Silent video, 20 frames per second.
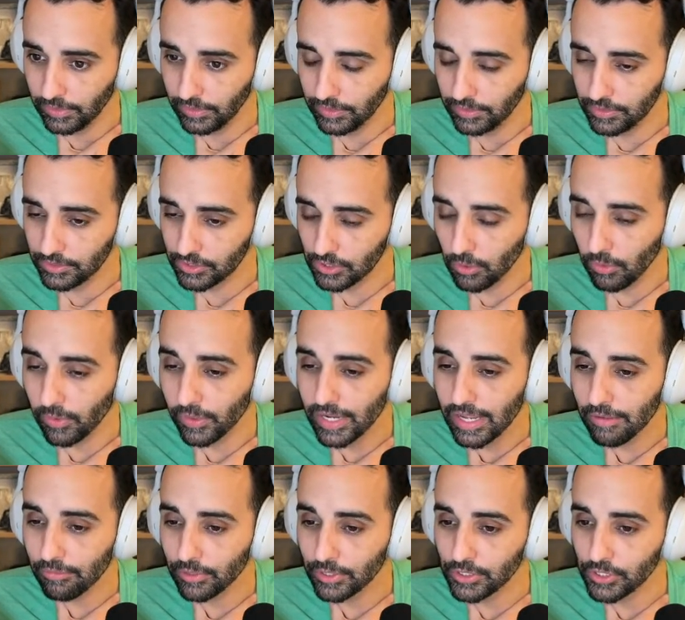So on
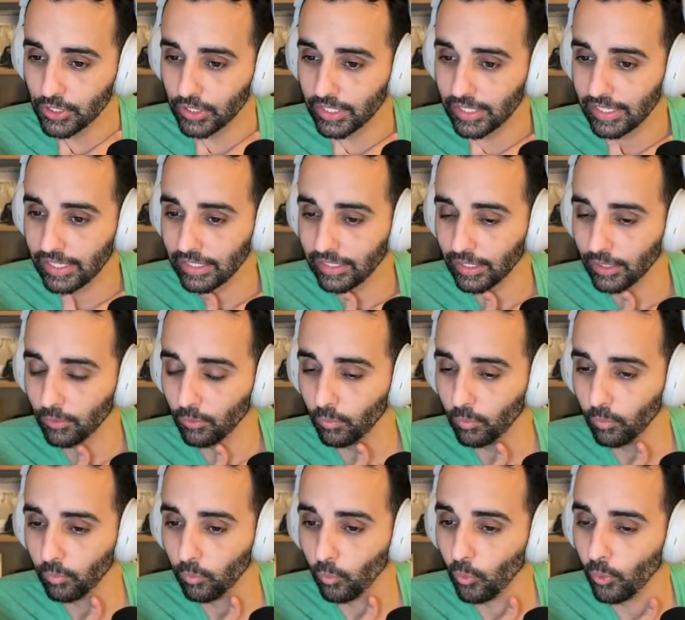average, you're going to get like
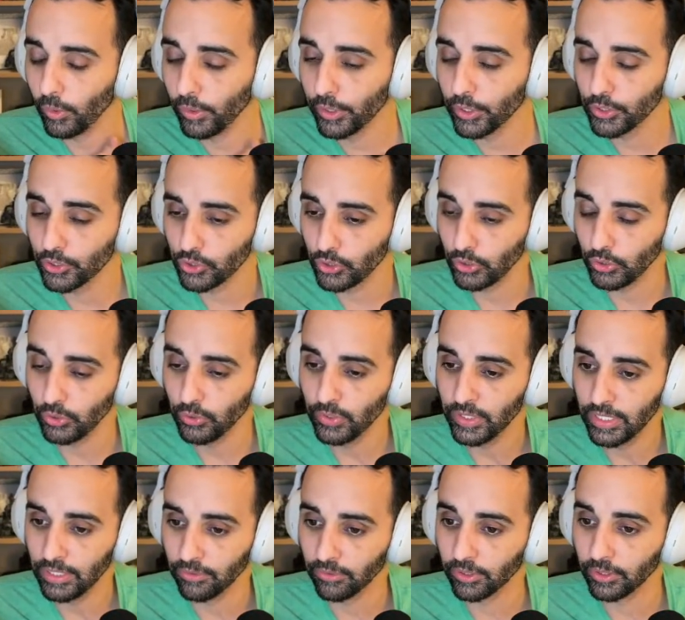1 or 2
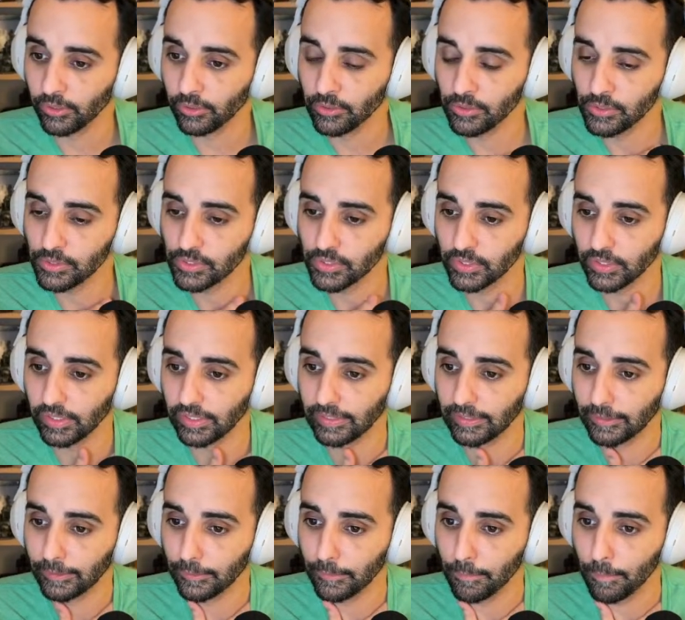heroes,
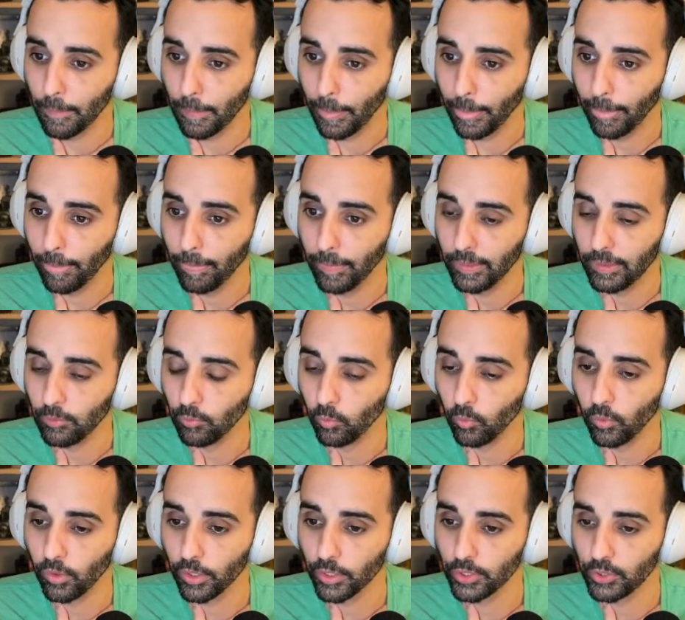and
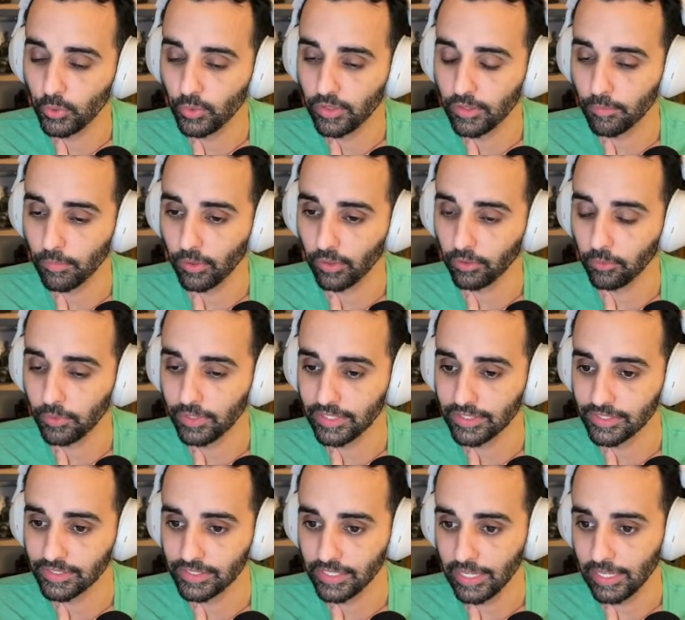1 or 2 of them are going
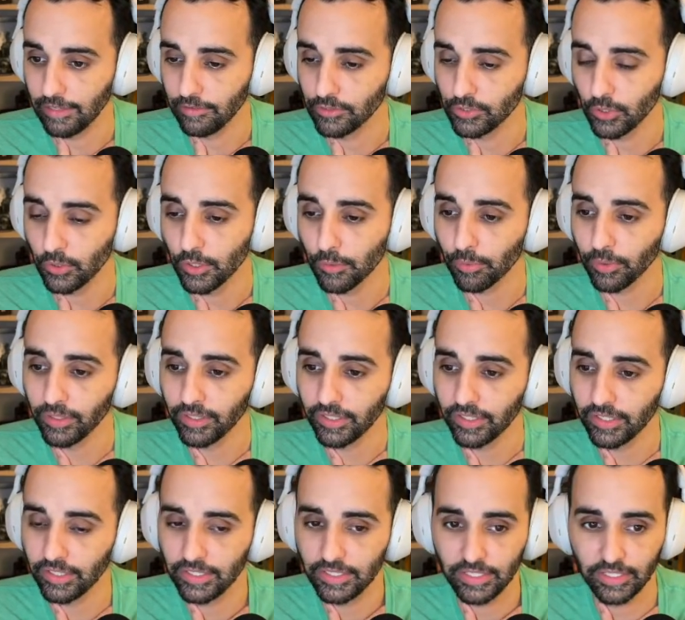to save. So you're probably
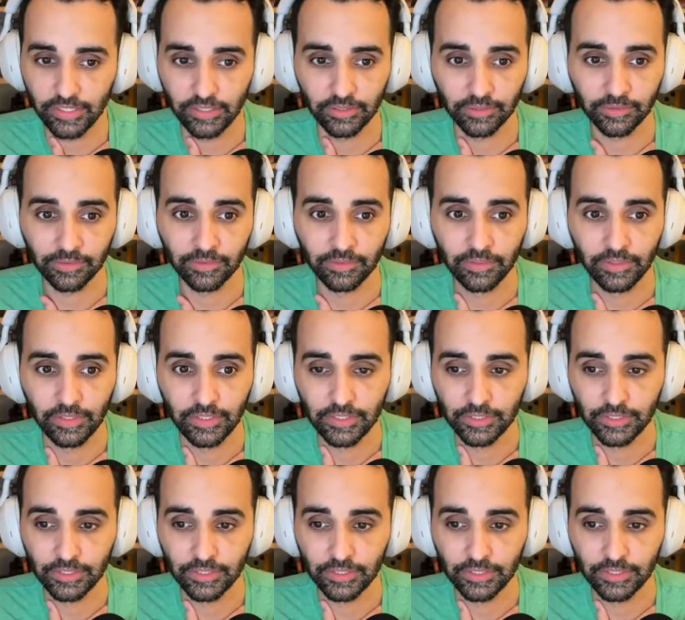going to deal.